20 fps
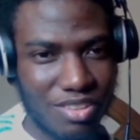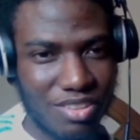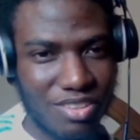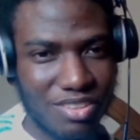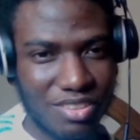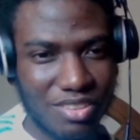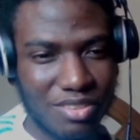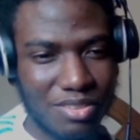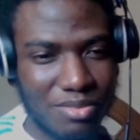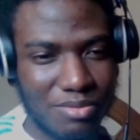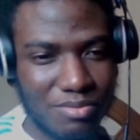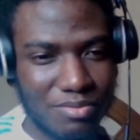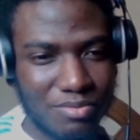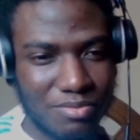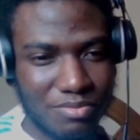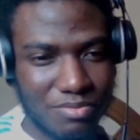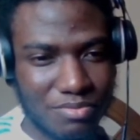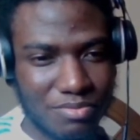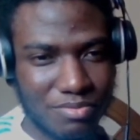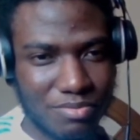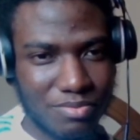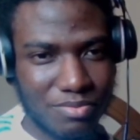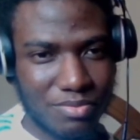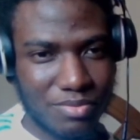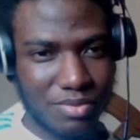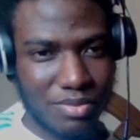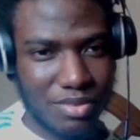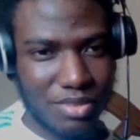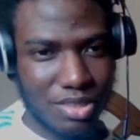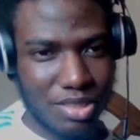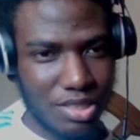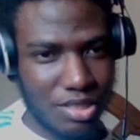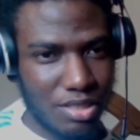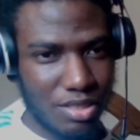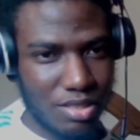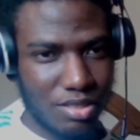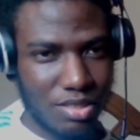(silence)